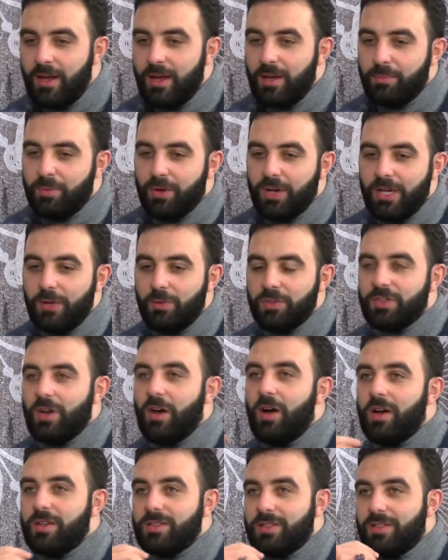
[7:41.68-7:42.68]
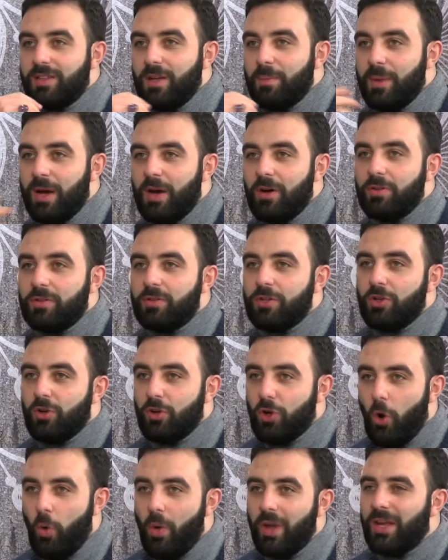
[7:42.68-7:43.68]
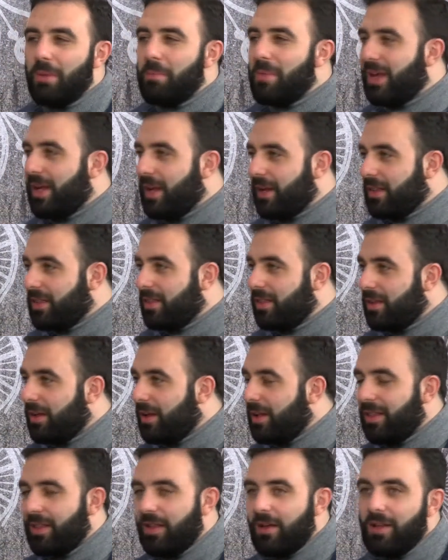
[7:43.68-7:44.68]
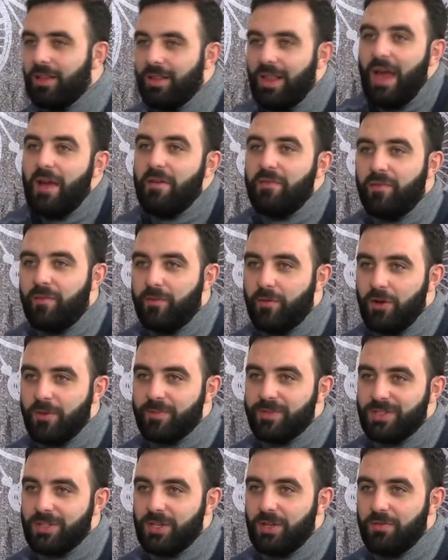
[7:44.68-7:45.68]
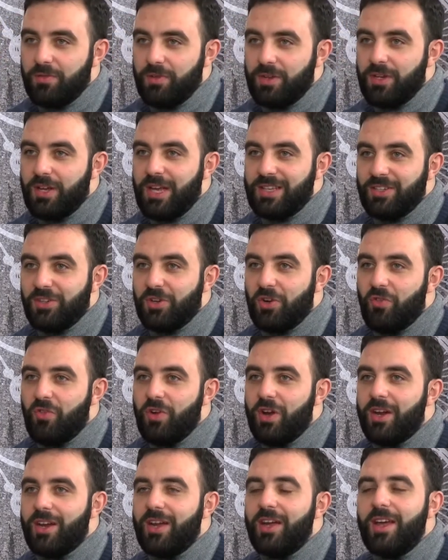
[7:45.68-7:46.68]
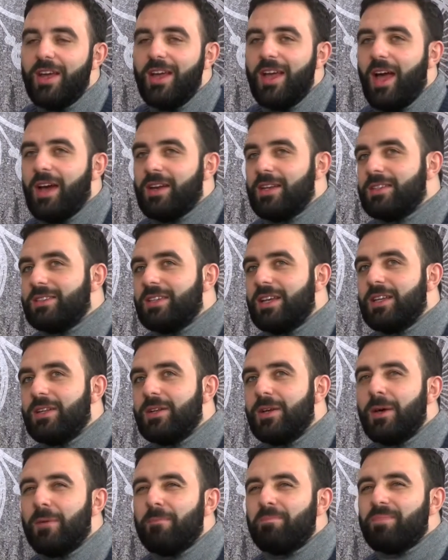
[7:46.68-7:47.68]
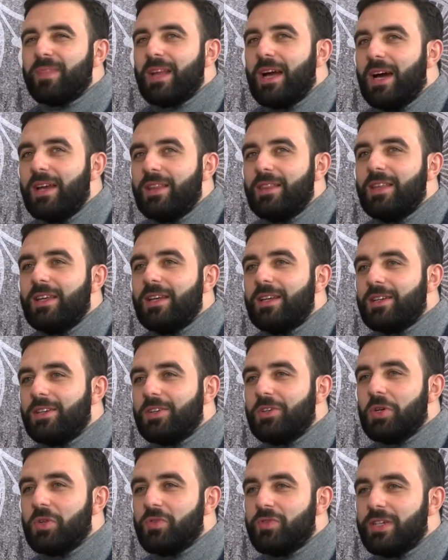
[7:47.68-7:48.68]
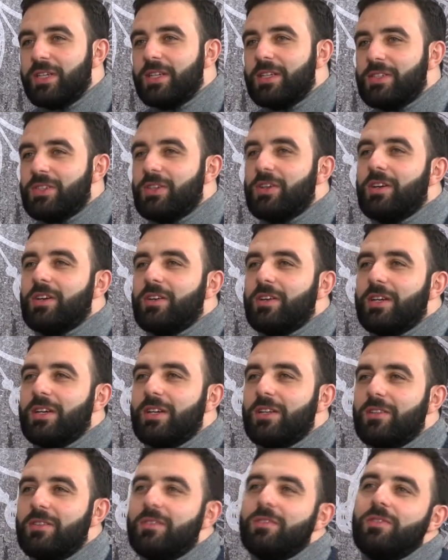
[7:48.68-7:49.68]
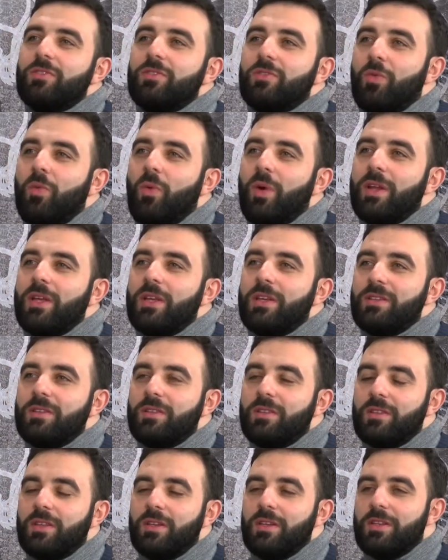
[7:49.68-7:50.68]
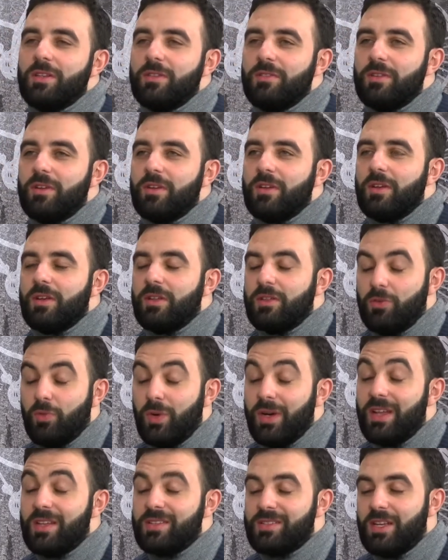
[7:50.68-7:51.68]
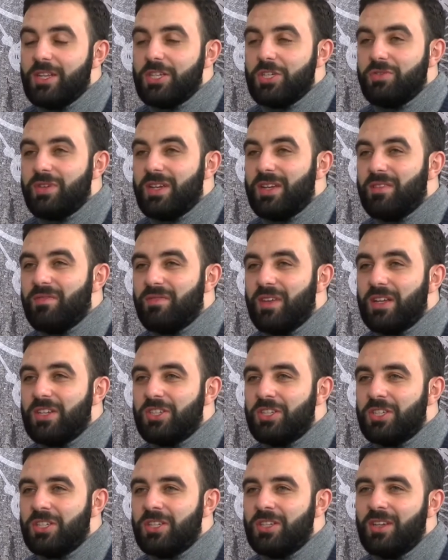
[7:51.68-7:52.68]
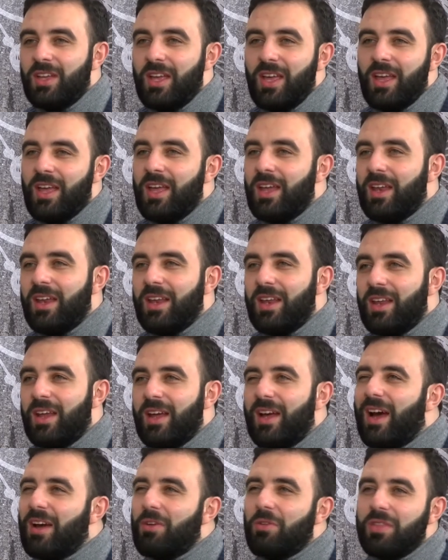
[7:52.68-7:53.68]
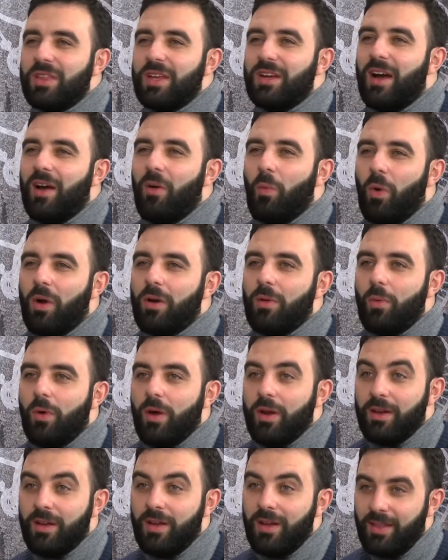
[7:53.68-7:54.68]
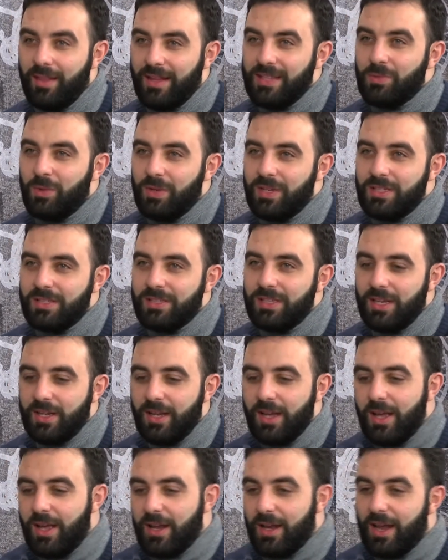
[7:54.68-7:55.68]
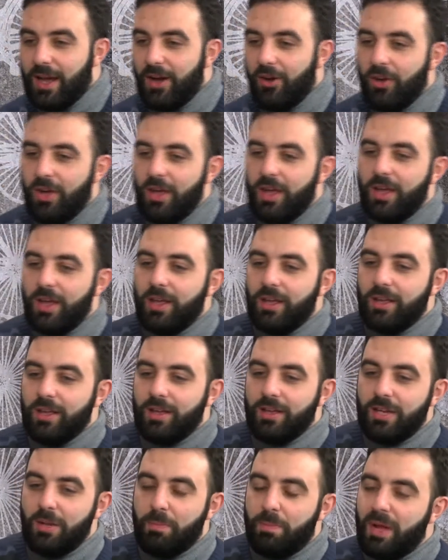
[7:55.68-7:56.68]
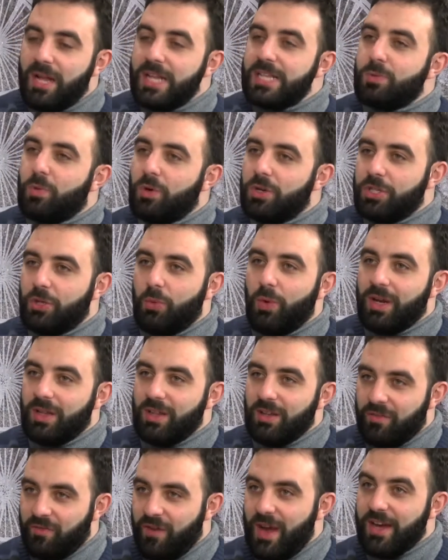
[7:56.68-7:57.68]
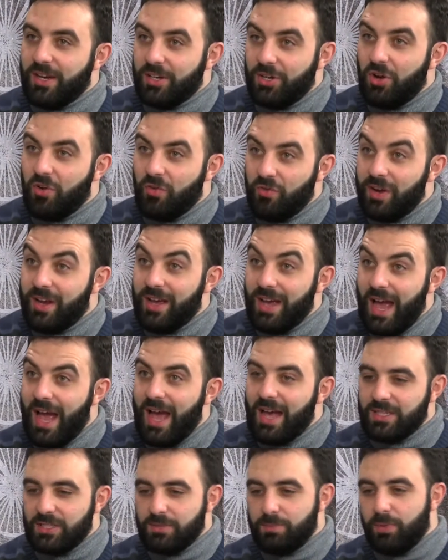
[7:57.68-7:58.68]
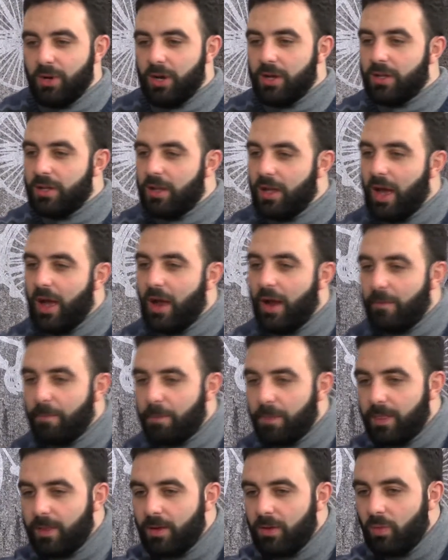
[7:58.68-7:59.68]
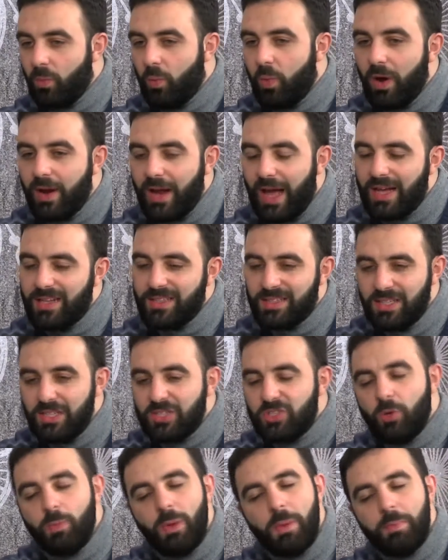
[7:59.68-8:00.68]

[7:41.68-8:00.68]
But he was asked about, you know, going and making a life for himself and as a career, and he said, I think careers are a 20th century invention, and I don't think I want one. That's what he said. Now, it depends what you want to define career as, but what I see so many